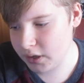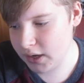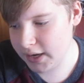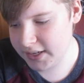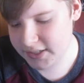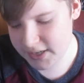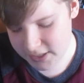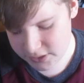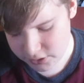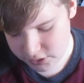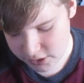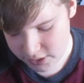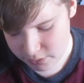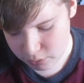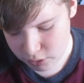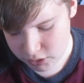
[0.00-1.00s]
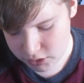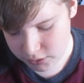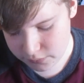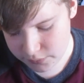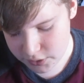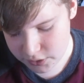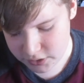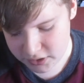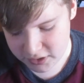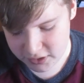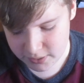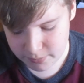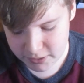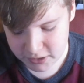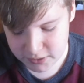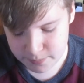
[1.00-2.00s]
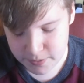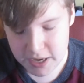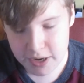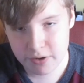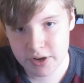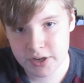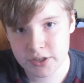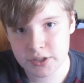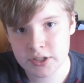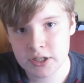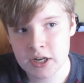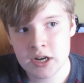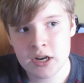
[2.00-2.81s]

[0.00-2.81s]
He says that he wanted first team experience.